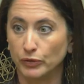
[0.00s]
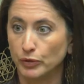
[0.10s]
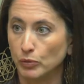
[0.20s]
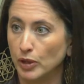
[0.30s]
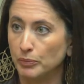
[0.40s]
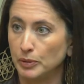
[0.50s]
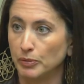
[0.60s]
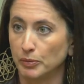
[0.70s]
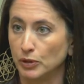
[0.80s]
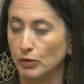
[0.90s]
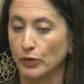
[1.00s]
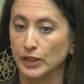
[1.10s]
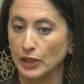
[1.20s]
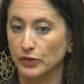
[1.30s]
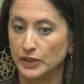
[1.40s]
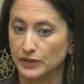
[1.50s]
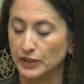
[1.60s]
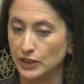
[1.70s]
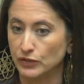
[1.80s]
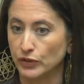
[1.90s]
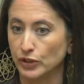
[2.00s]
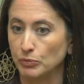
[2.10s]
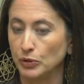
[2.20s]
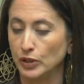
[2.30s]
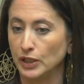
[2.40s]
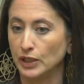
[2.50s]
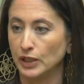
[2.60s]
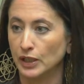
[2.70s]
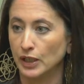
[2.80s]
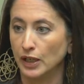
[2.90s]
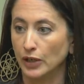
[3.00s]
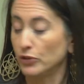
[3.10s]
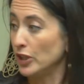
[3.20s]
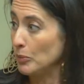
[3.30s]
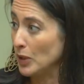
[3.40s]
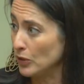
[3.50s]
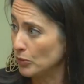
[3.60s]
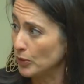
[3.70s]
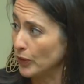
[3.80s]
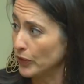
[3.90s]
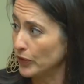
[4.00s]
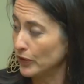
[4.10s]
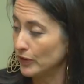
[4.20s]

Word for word: if we want people to be growing out these seeds for the community, how do they pay their bills?